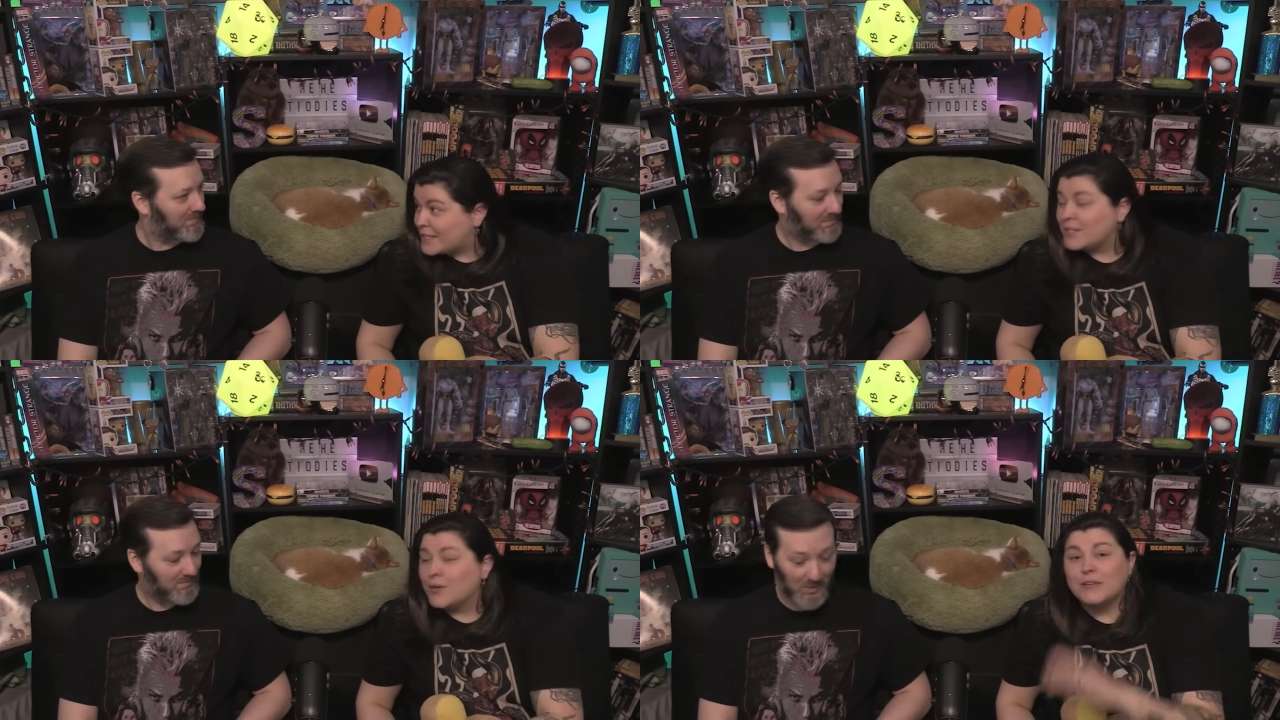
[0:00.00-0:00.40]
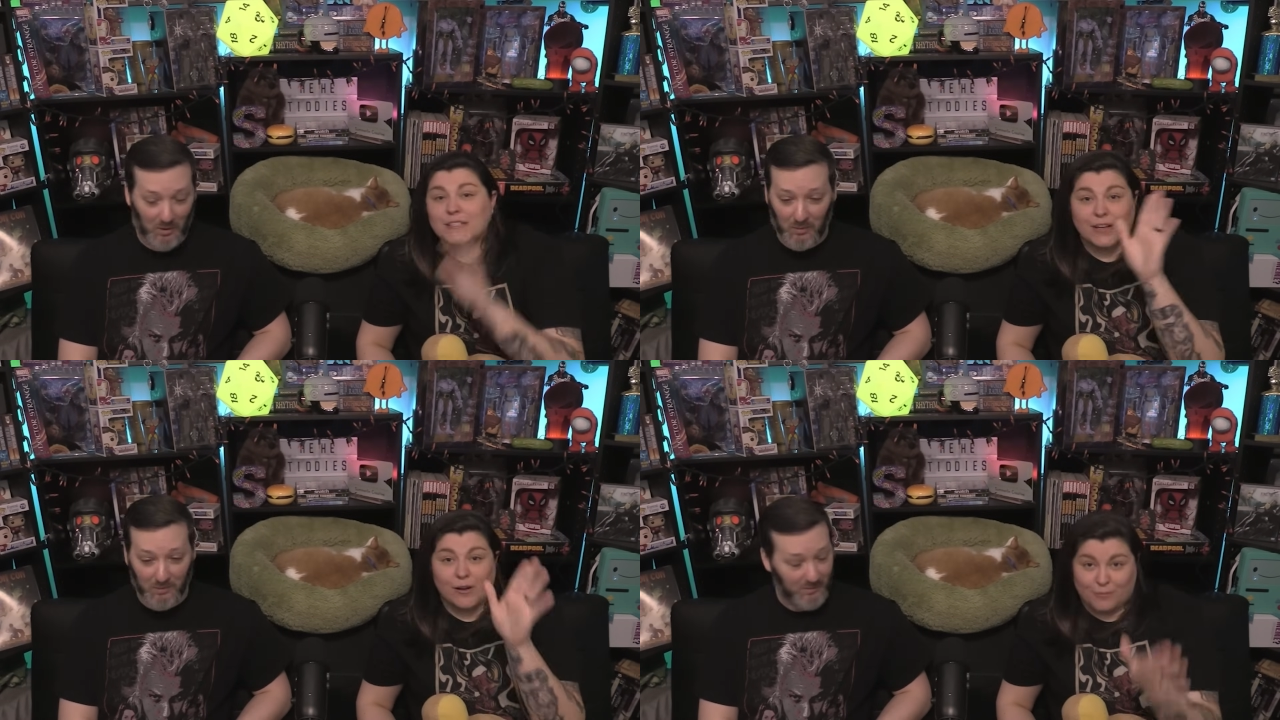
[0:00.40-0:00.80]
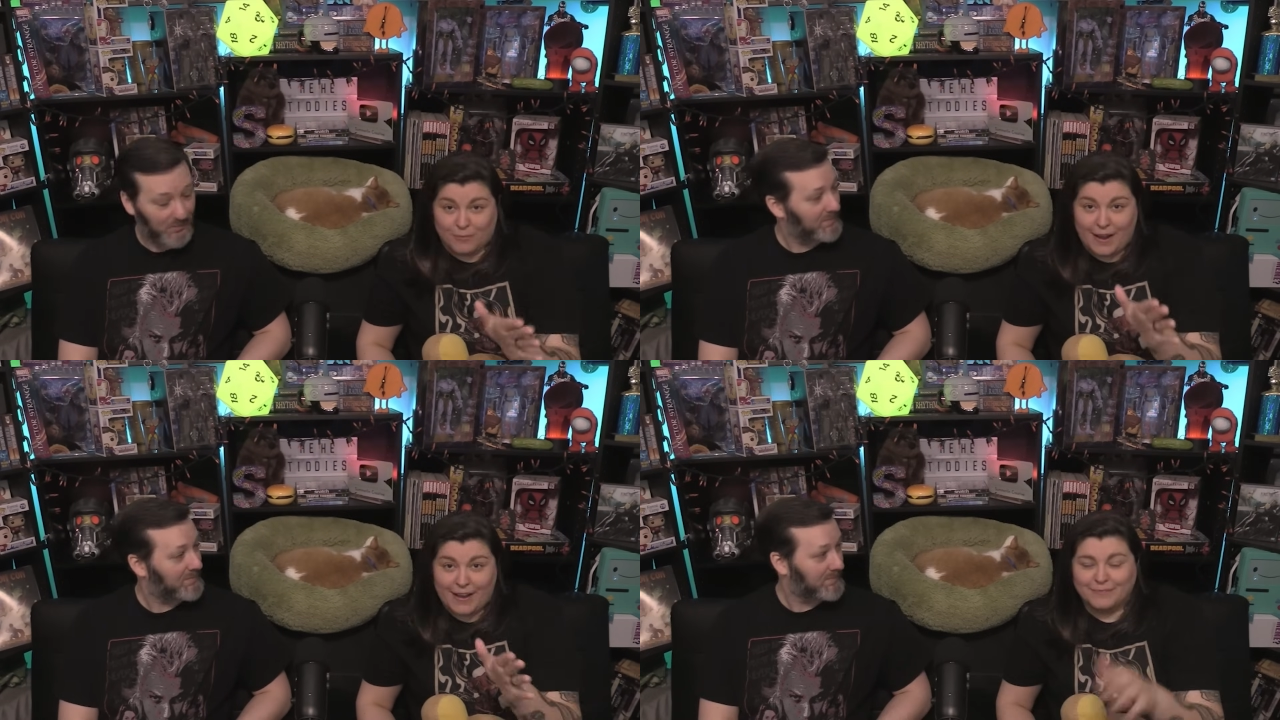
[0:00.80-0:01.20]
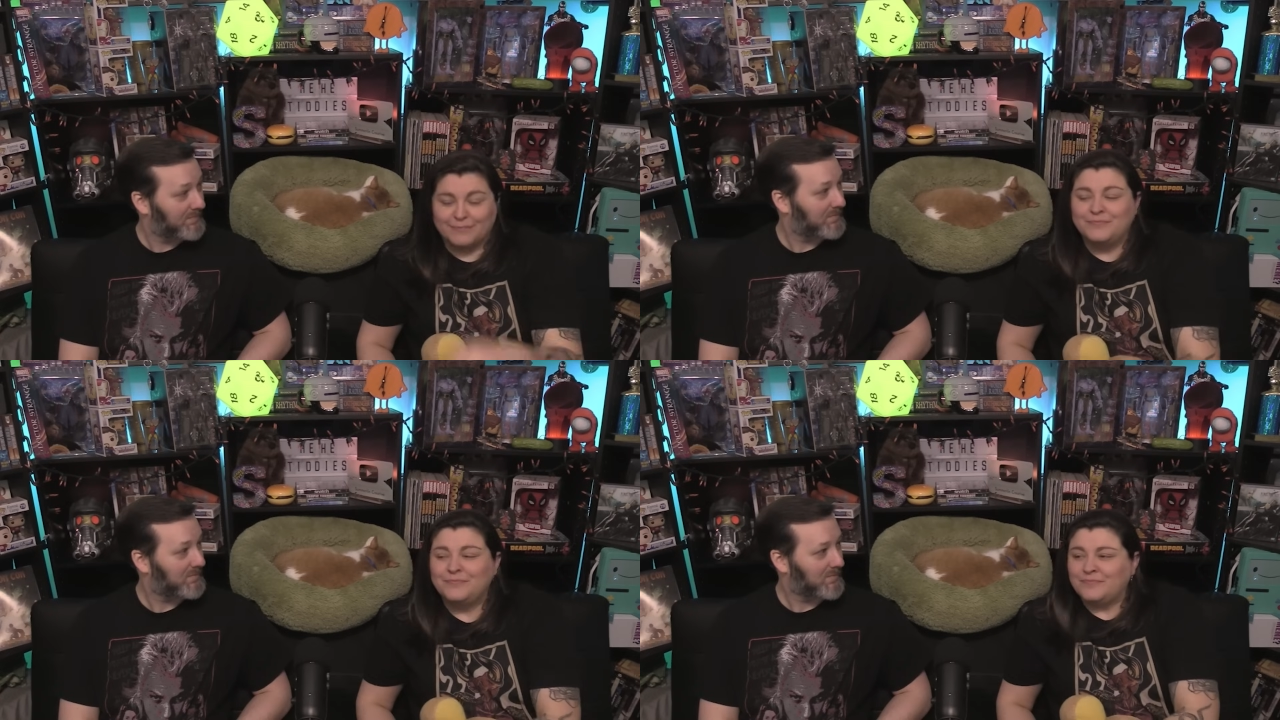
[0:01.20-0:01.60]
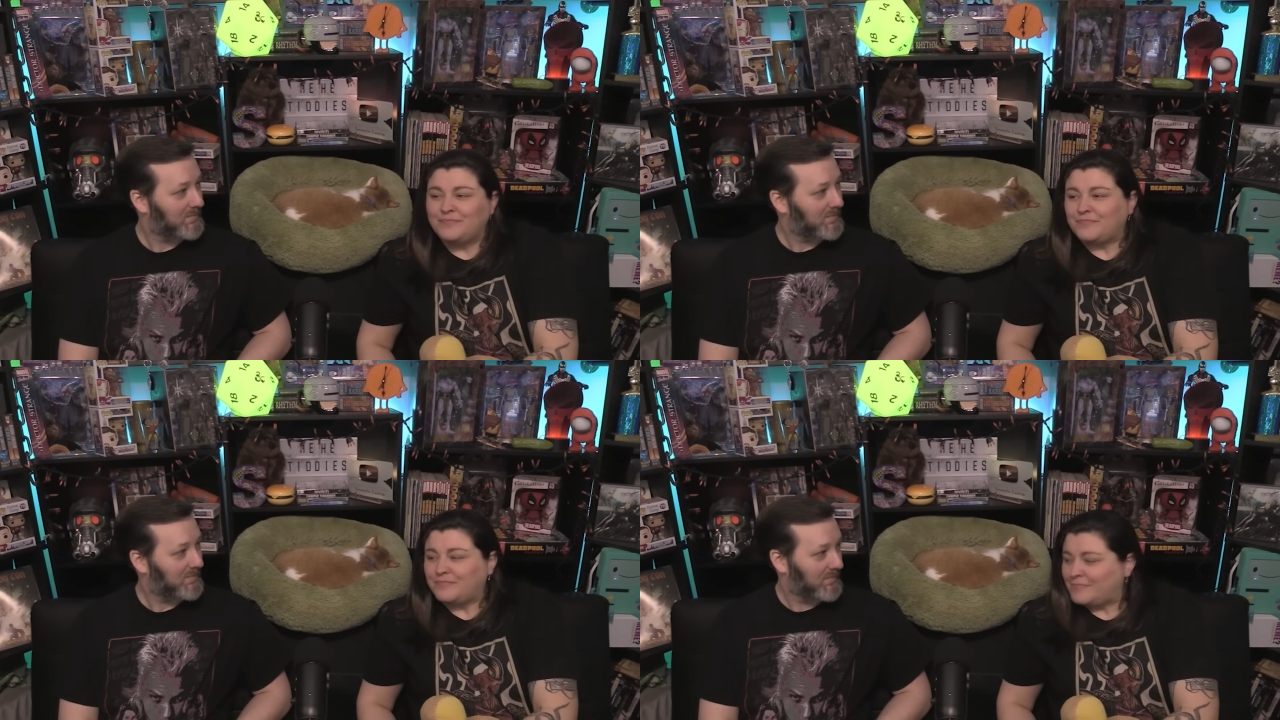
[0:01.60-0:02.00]
Speaker 1: so it's oh, all right.
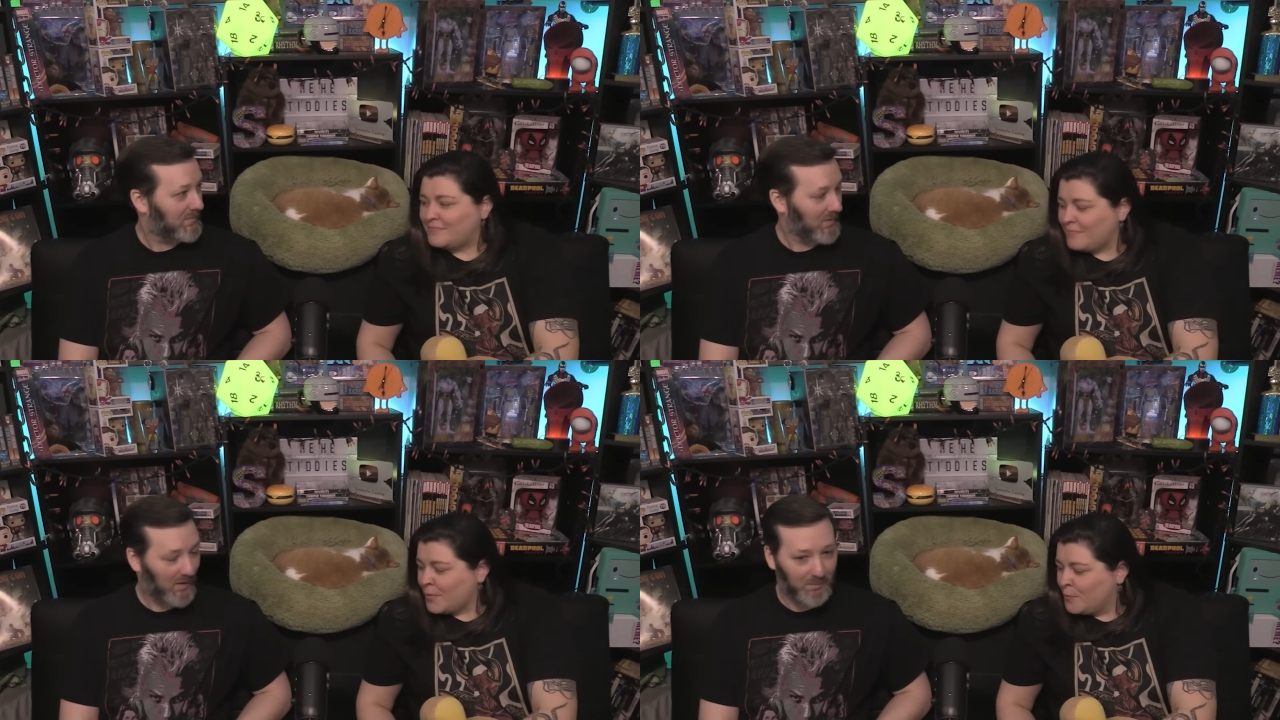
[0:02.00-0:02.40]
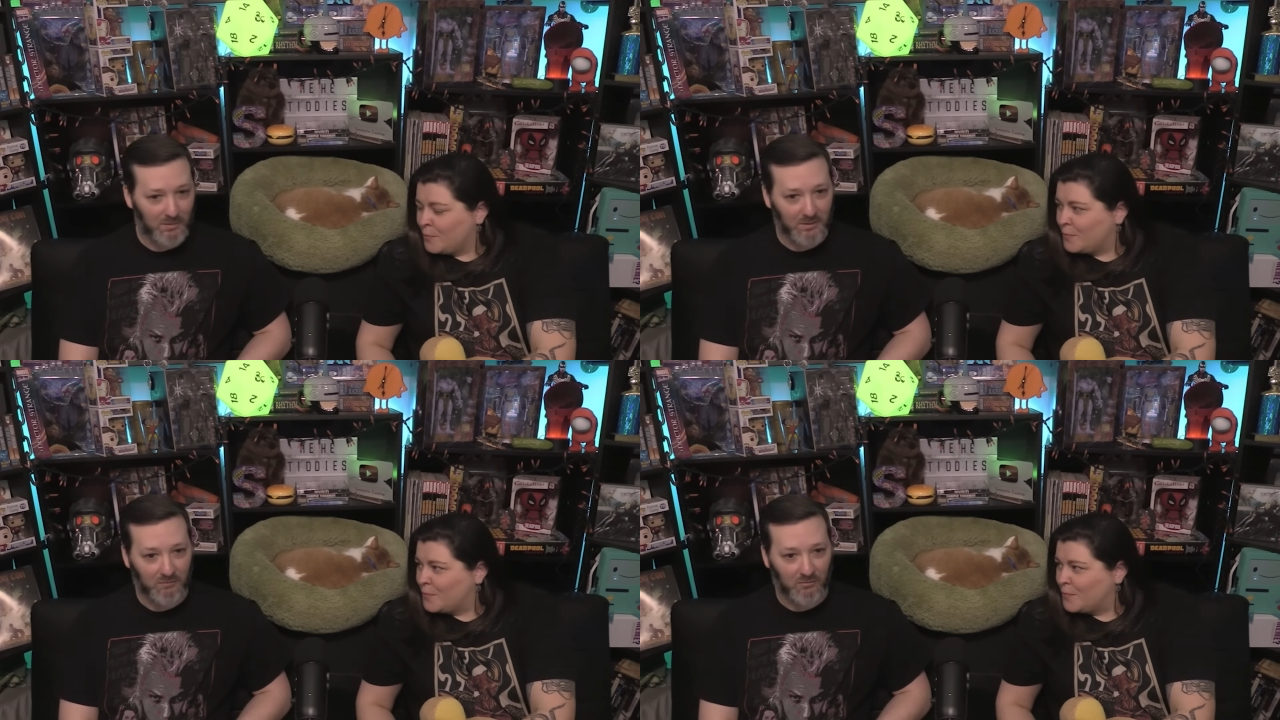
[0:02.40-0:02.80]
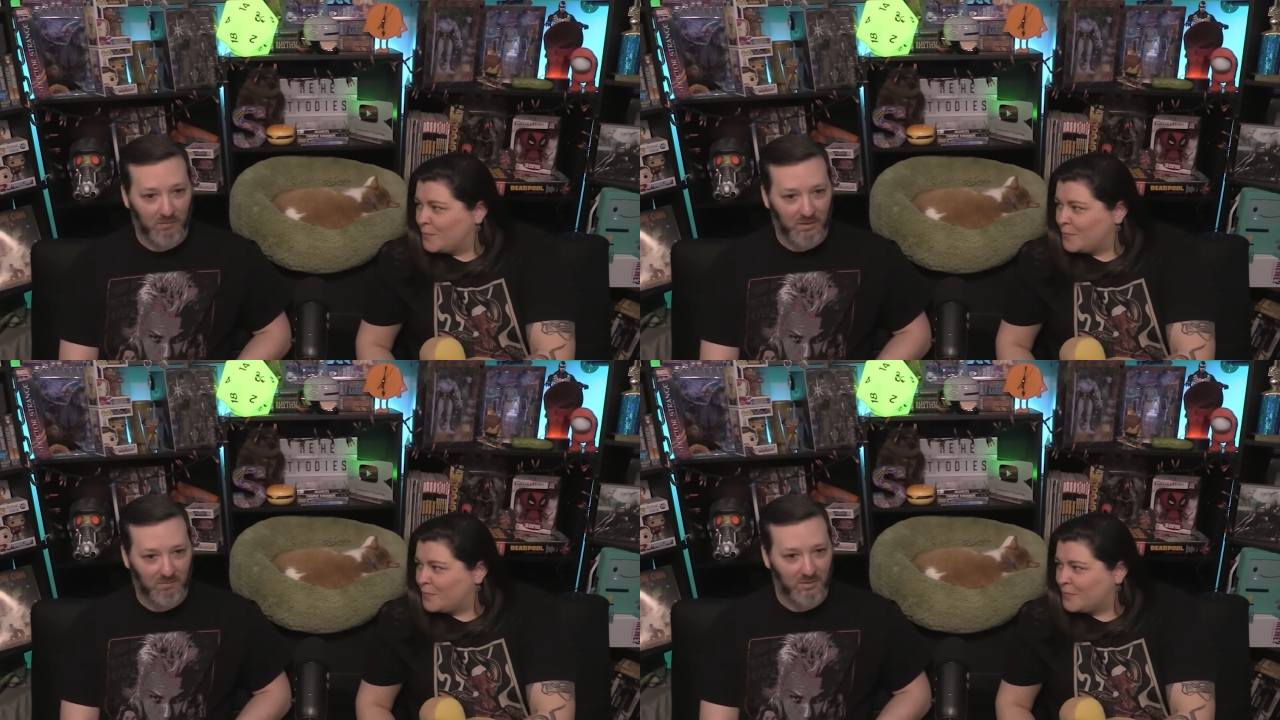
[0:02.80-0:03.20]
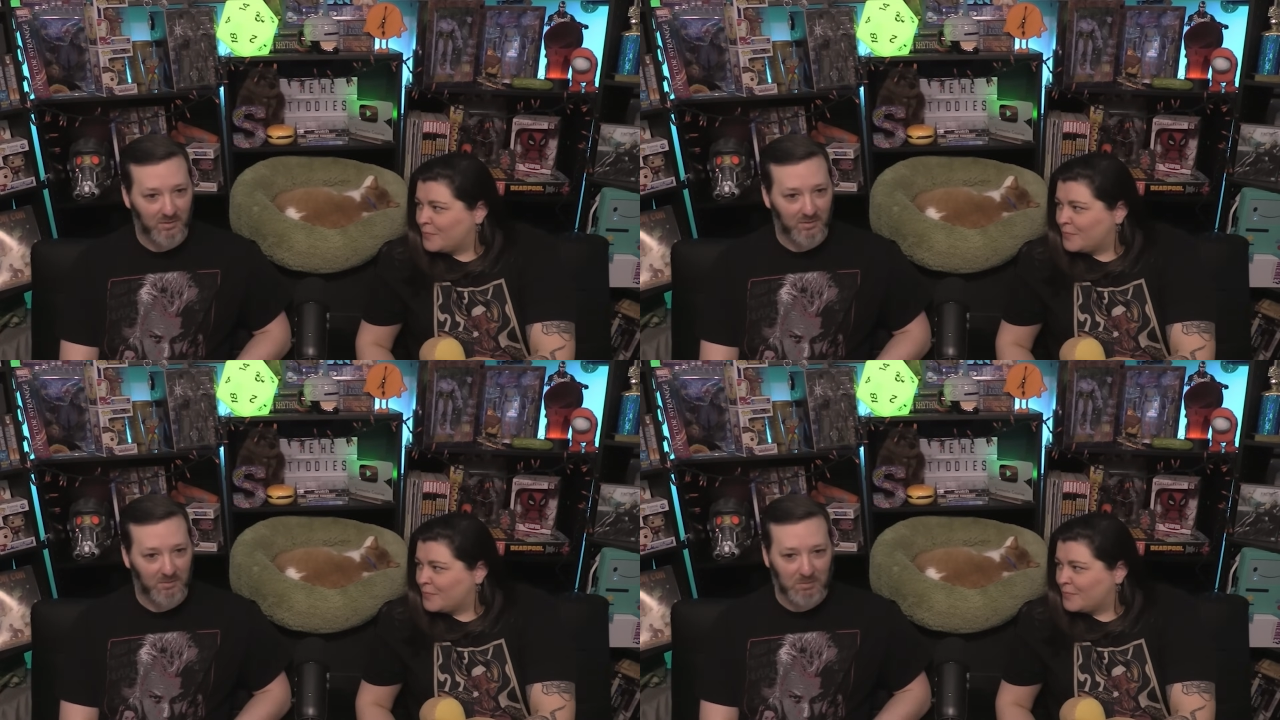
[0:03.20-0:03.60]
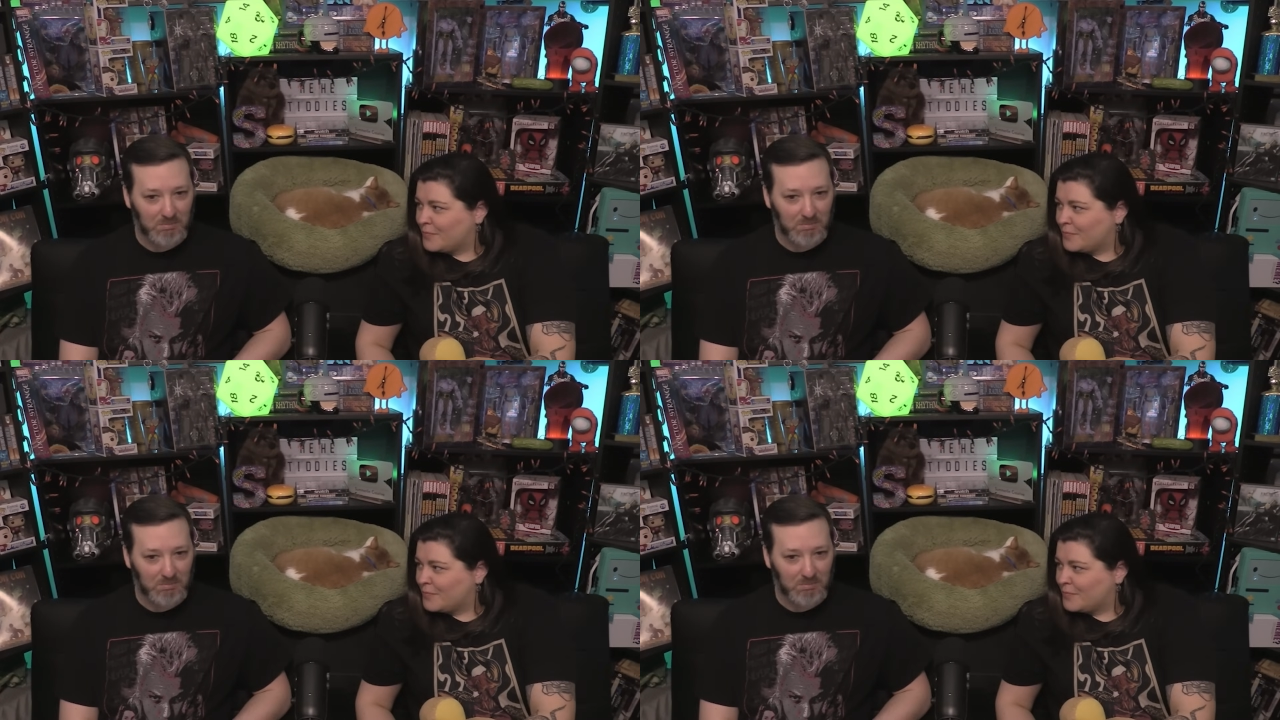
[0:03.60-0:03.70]
Speaker 2: I believe you may have been